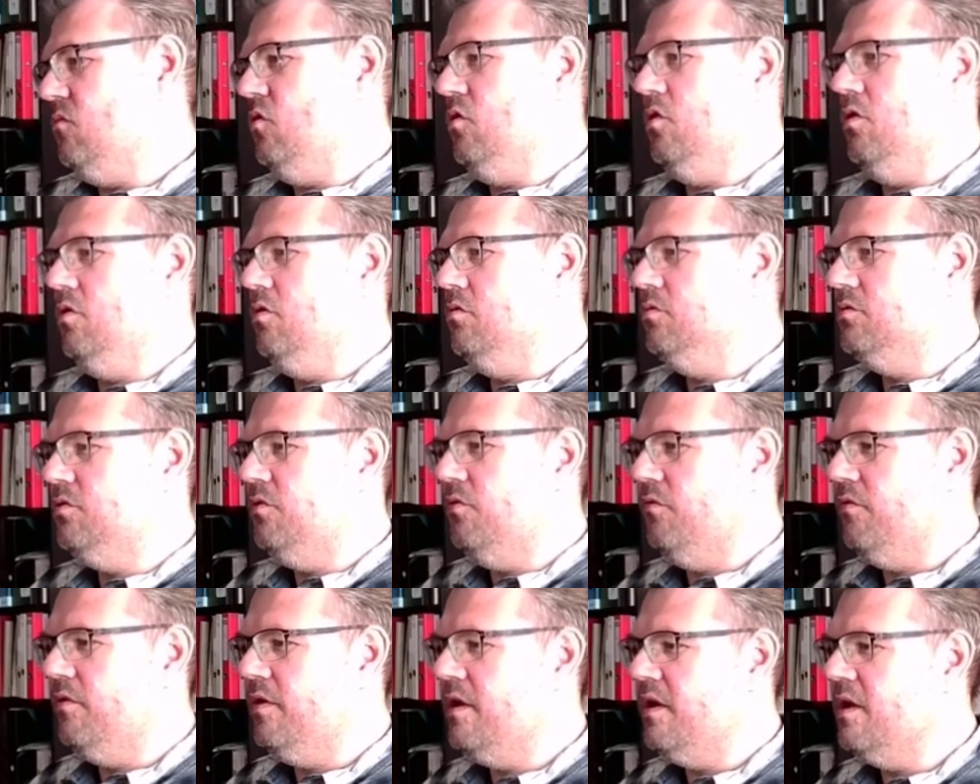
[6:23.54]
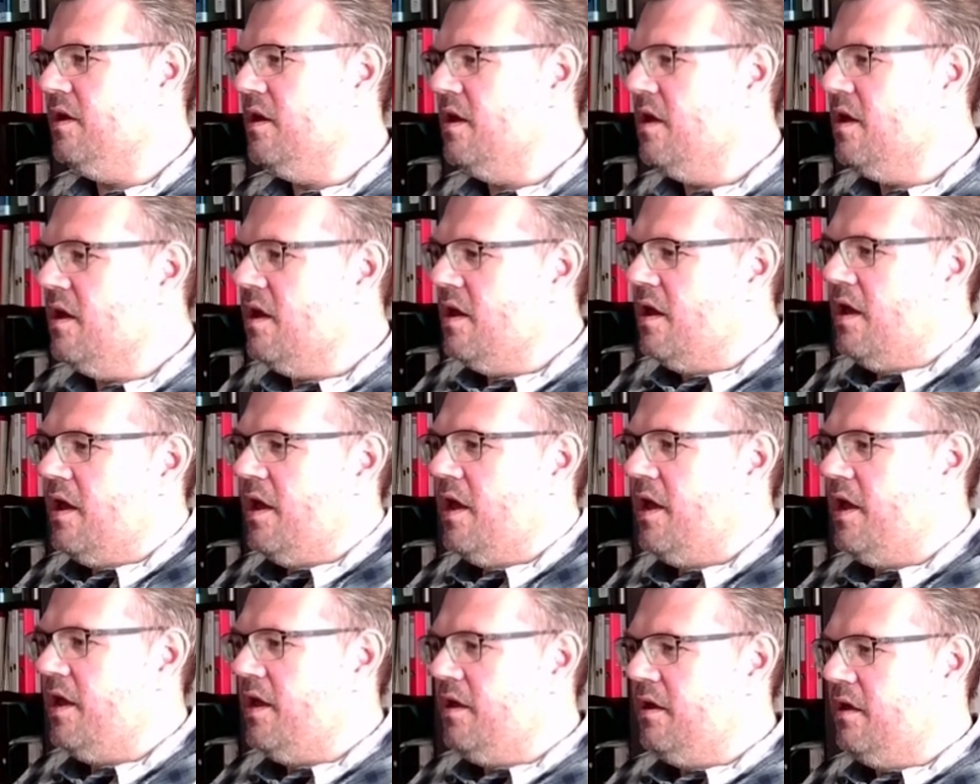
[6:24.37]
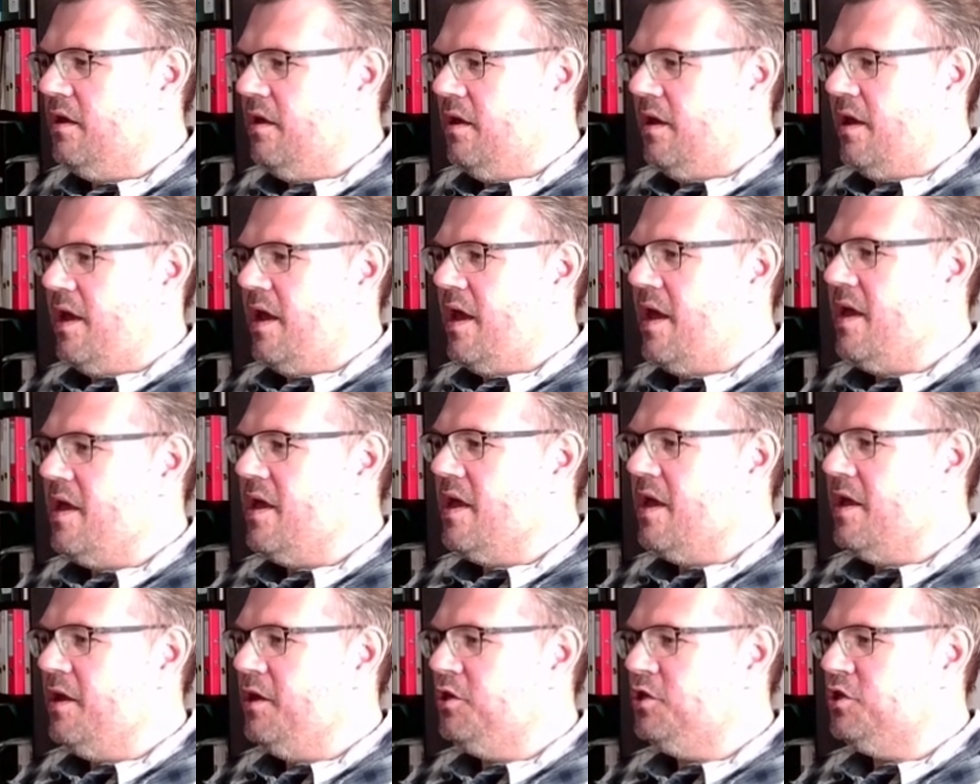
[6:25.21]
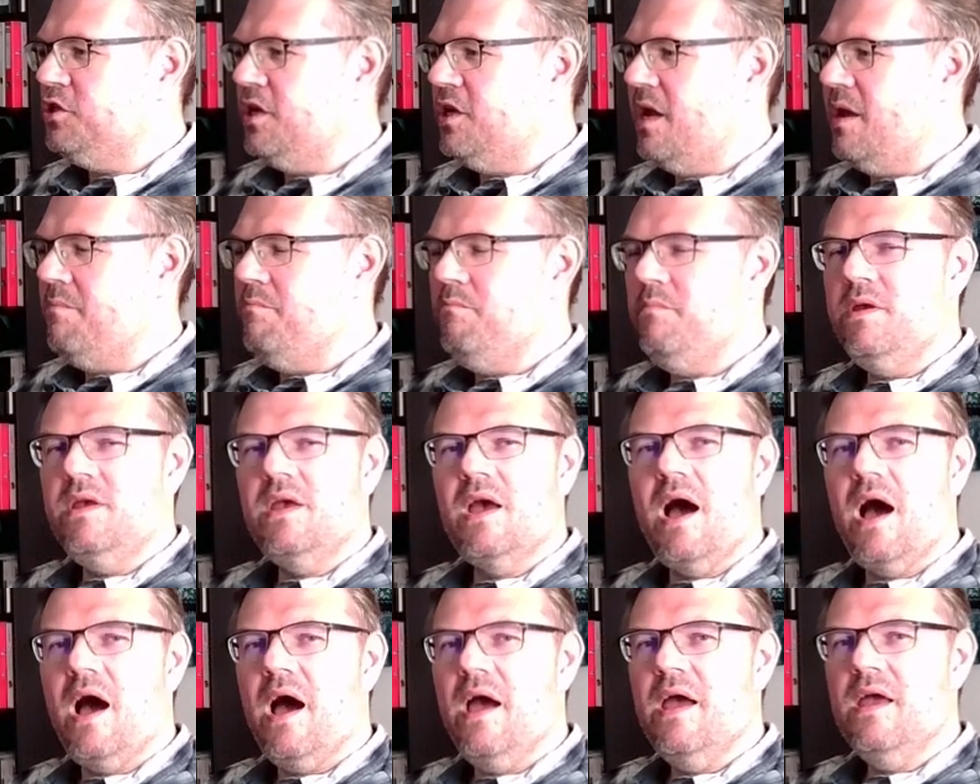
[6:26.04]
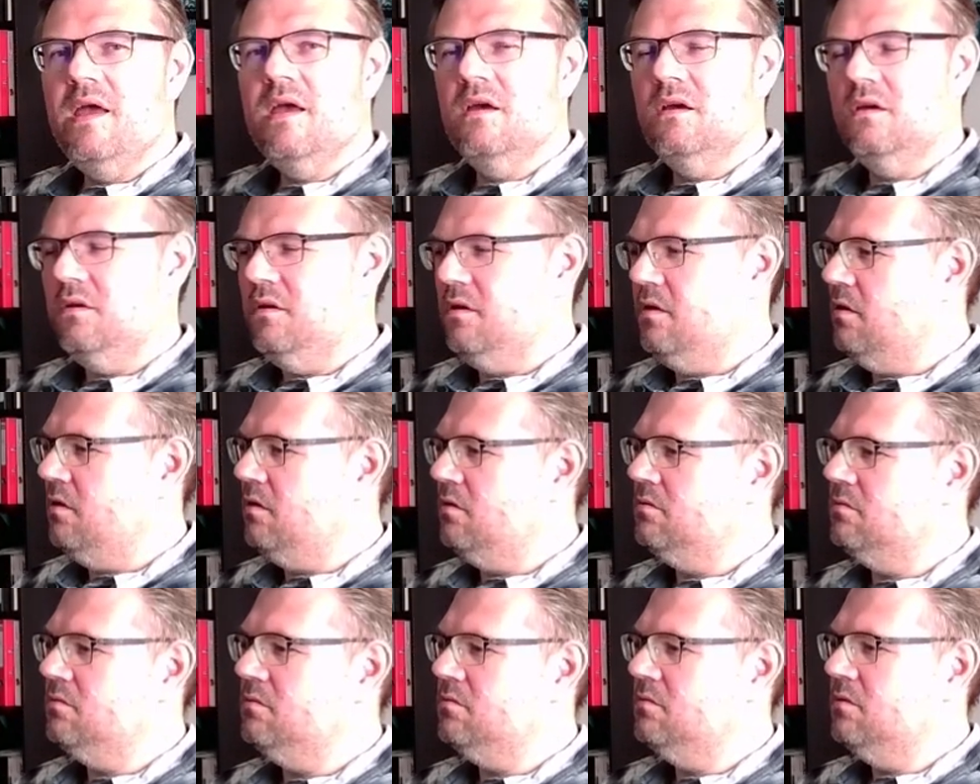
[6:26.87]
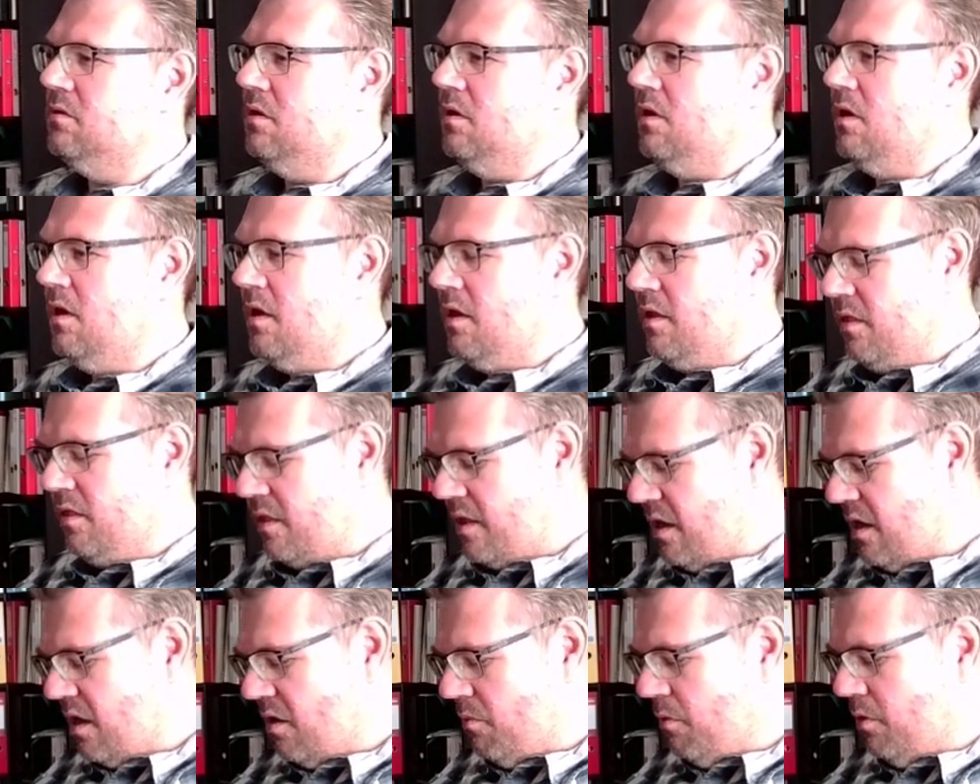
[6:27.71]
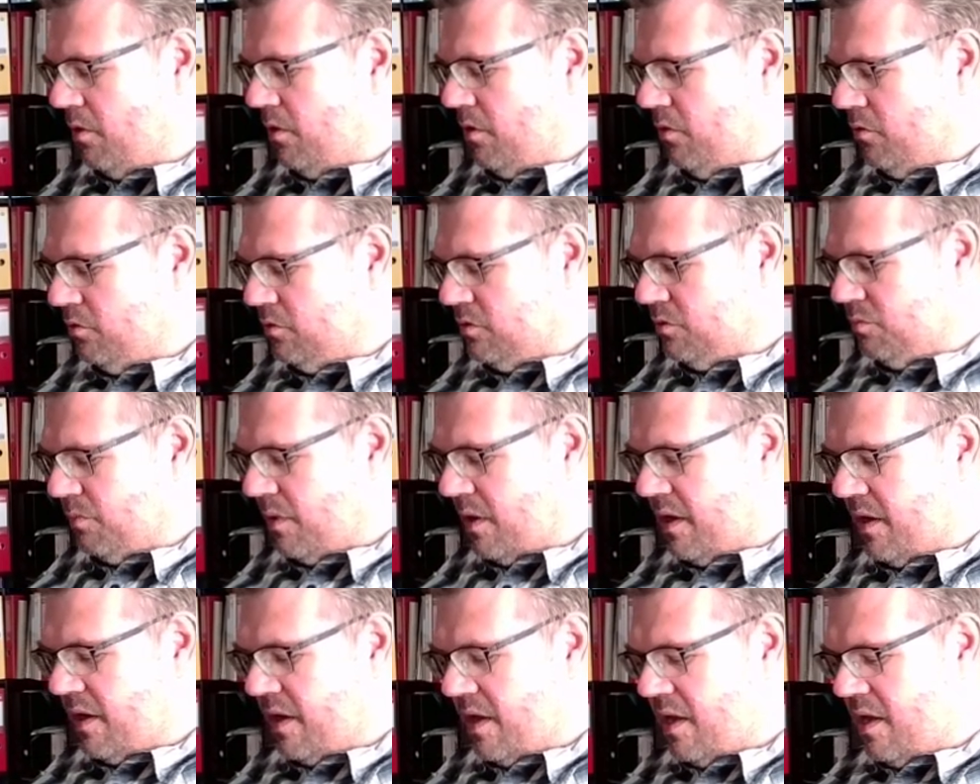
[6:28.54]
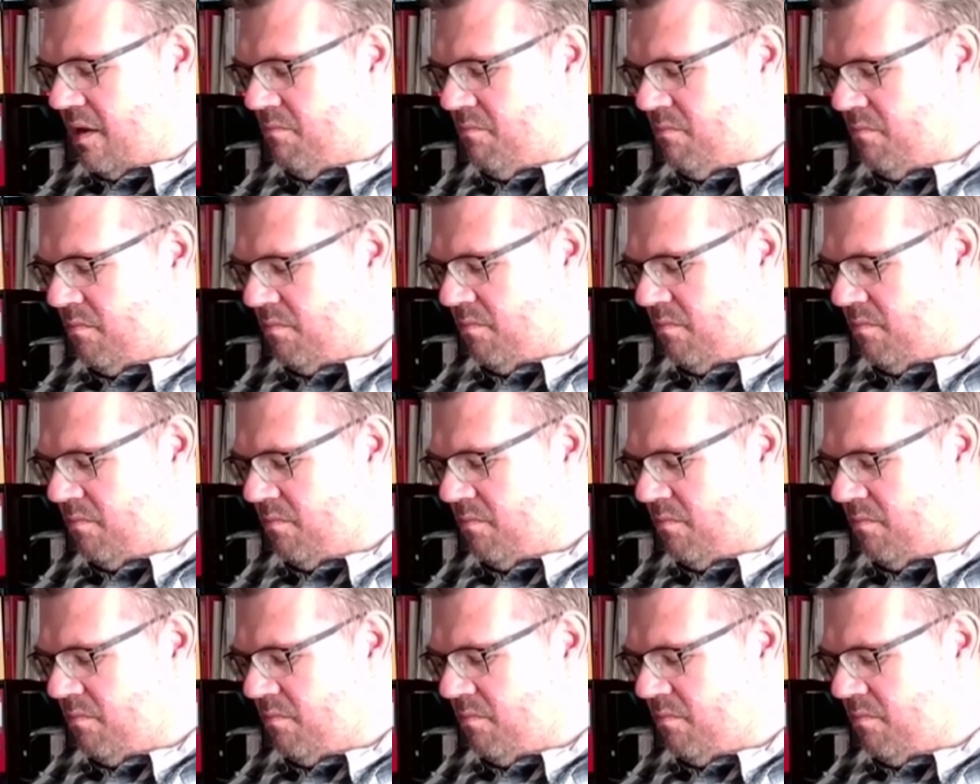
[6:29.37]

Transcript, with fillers: Use three a AHMBI. Yeah. Then I will use my name.